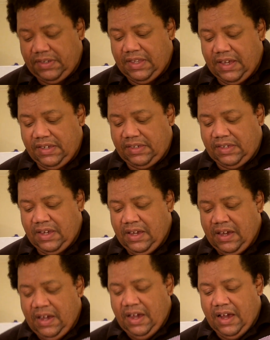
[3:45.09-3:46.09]
this
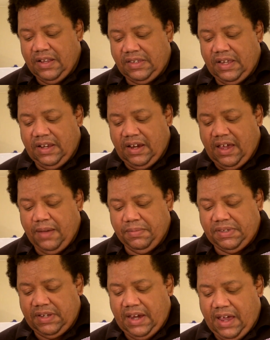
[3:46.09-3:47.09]
until it
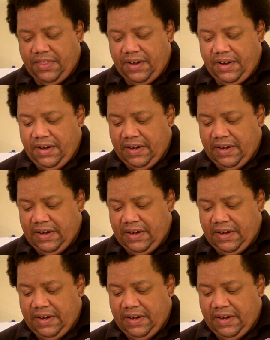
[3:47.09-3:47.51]
comes together.